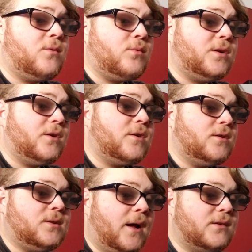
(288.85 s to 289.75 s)
return to
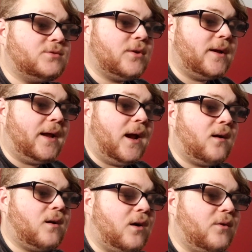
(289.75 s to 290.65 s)
the title screen,
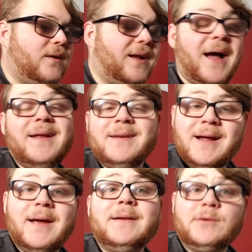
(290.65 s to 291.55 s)
error code
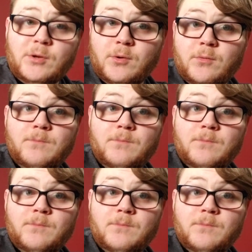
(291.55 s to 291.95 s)
992.